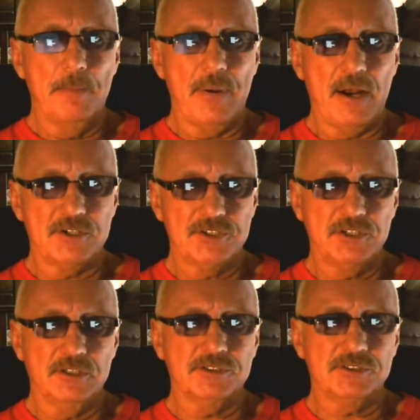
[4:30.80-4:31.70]

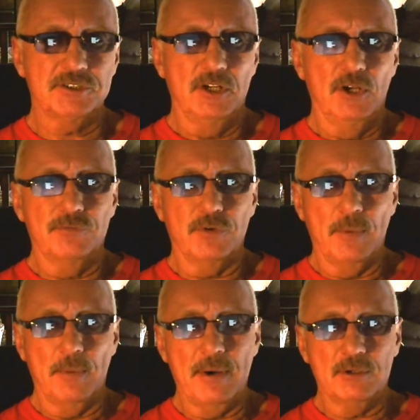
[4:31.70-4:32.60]
partials
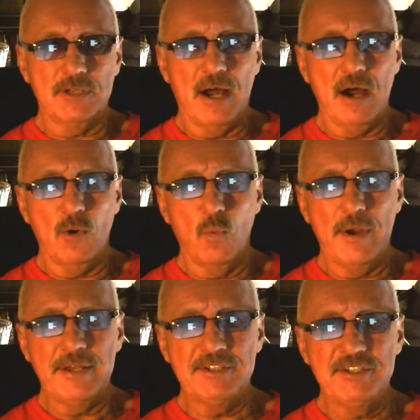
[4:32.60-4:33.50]
from about
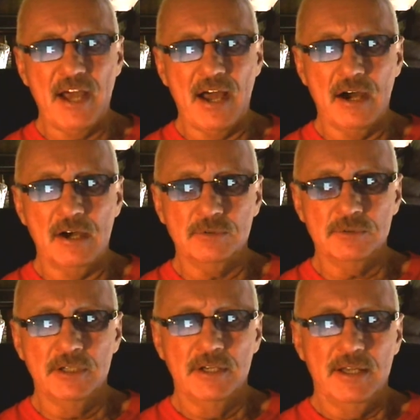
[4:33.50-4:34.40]
halfway
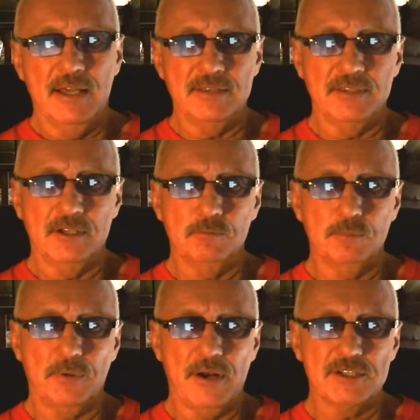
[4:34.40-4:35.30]
down and then
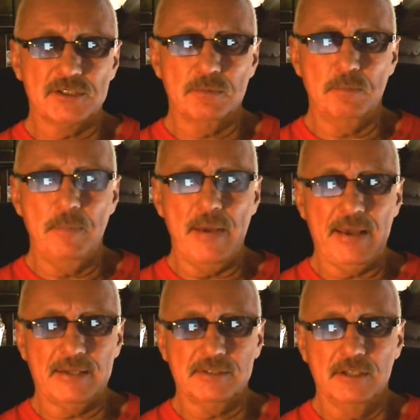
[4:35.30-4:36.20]
press
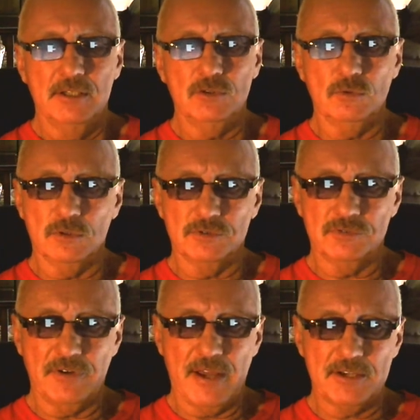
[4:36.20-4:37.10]
back to
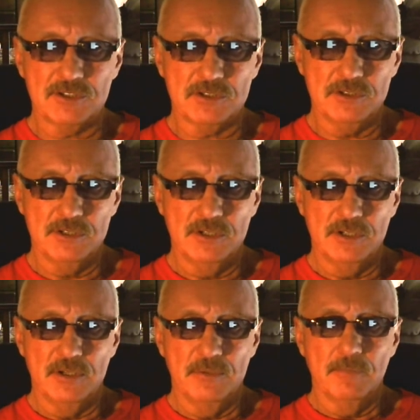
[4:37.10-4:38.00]
contraction.
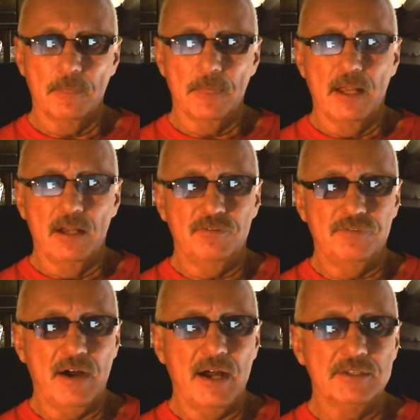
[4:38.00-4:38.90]

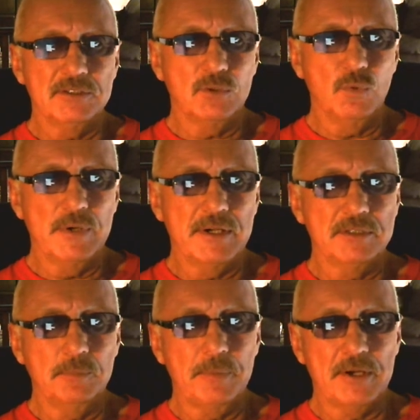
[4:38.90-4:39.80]
Find where
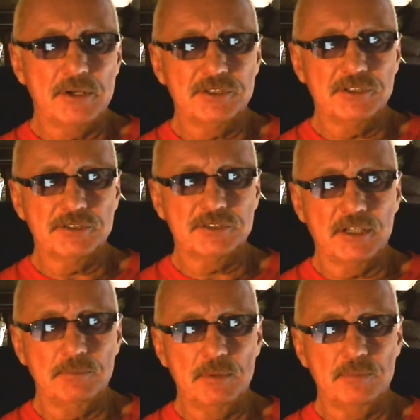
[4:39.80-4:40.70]
the partials
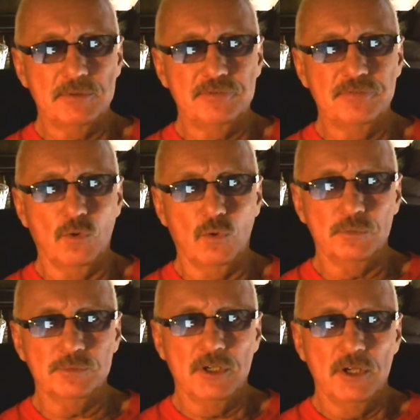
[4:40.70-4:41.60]
can be
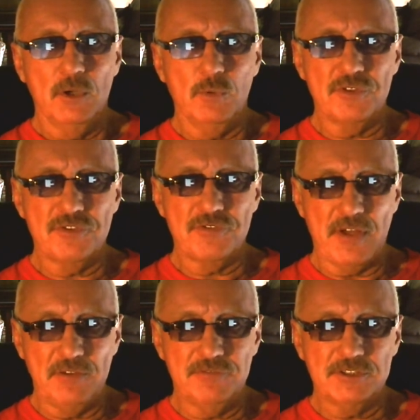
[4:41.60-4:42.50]
performed with
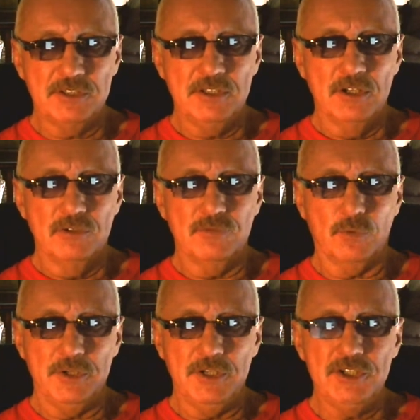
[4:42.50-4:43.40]
safety
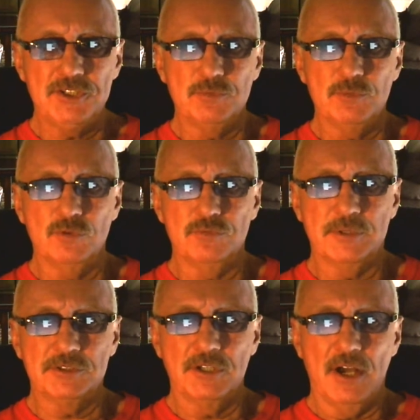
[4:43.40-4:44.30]
for each
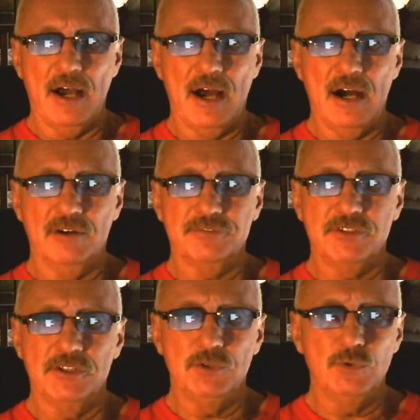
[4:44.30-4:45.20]
movement
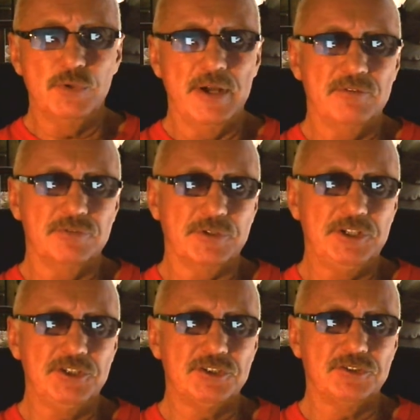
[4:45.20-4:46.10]
after you have
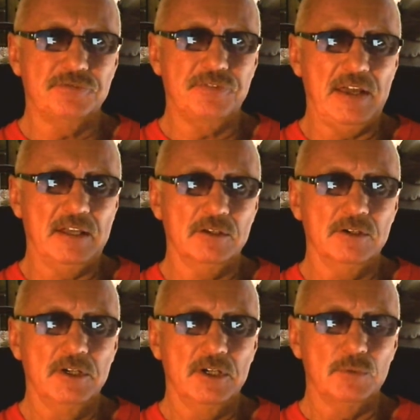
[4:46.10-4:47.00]
reached
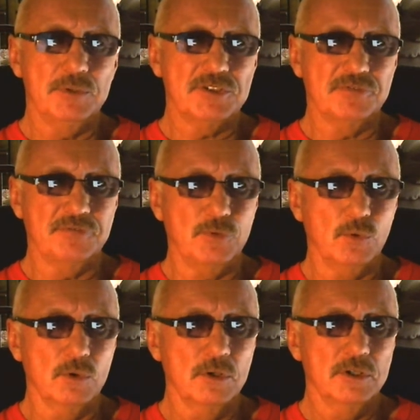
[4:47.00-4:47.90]
failure with
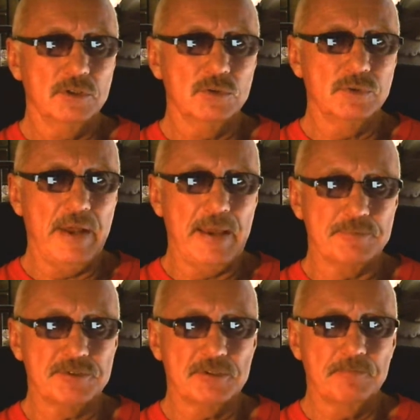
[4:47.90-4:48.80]
full
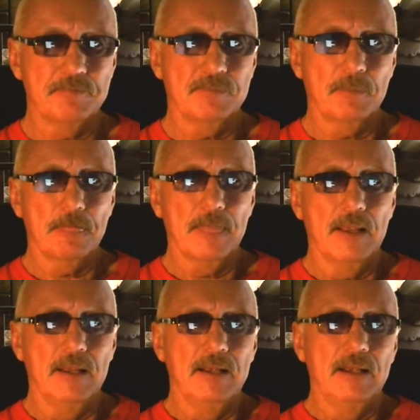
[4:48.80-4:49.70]
reps.
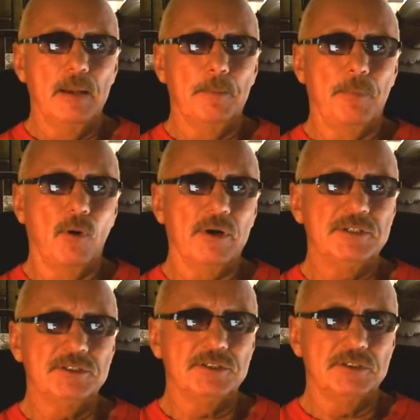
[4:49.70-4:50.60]

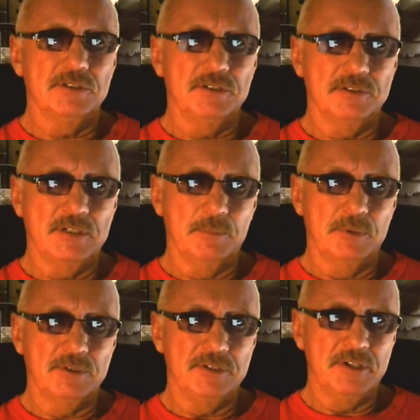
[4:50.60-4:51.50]
Point
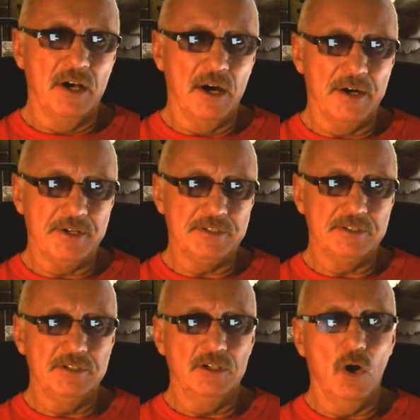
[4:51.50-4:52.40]
number nine,
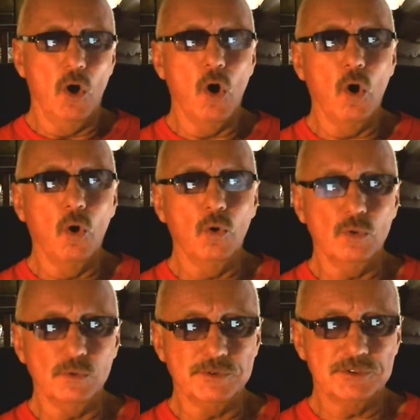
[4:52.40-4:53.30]

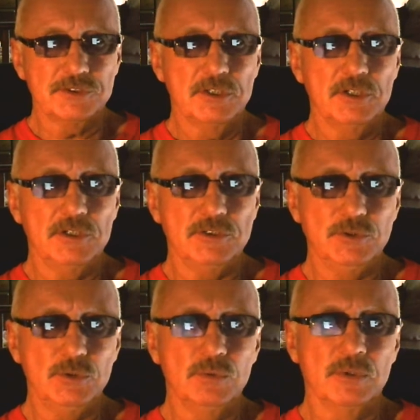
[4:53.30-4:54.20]
holds.
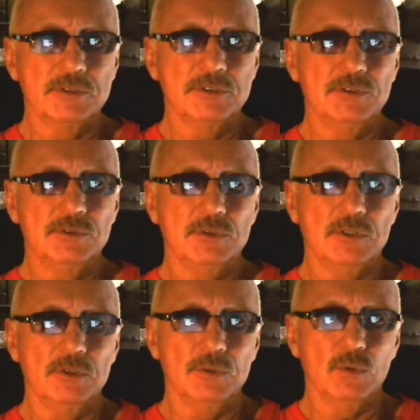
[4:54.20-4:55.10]
Do you want to
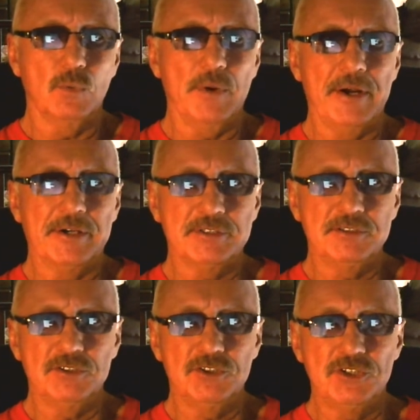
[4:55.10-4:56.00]
look weird
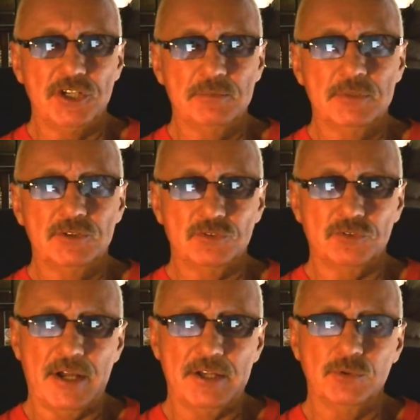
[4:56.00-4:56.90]
in the gym?
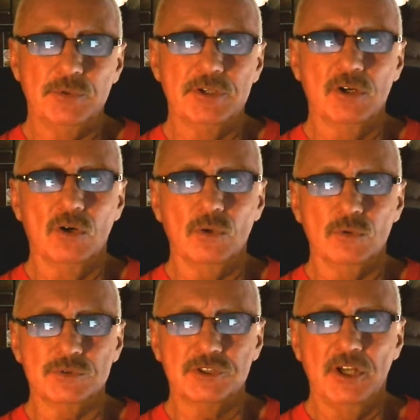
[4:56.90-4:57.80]
Try doing
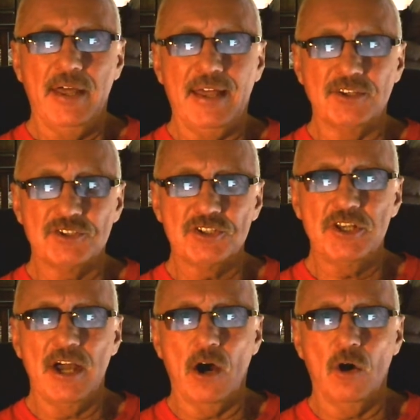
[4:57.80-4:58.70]
holds and
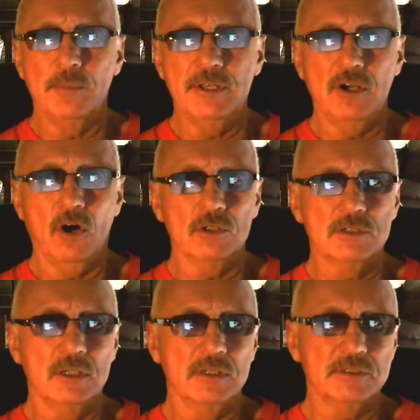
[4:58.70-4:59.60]
see how many
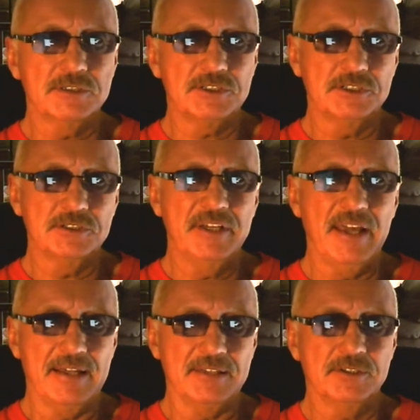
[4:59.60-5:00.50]
odd looks you
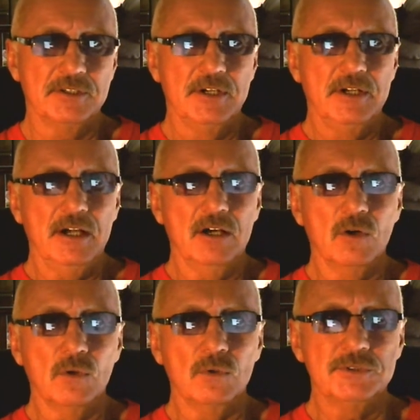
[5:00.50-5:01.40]
get. A
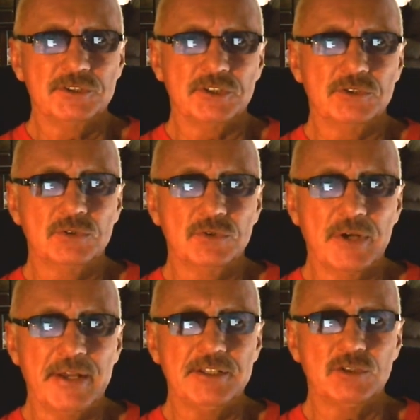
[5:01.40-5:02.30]
hold is a
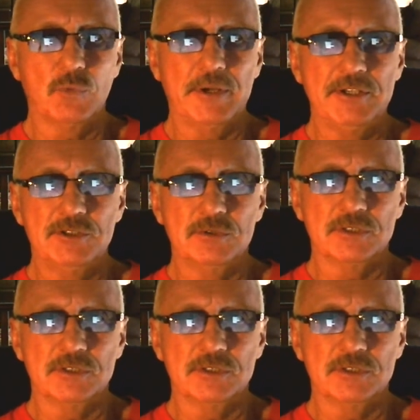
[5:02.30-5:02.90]
great way to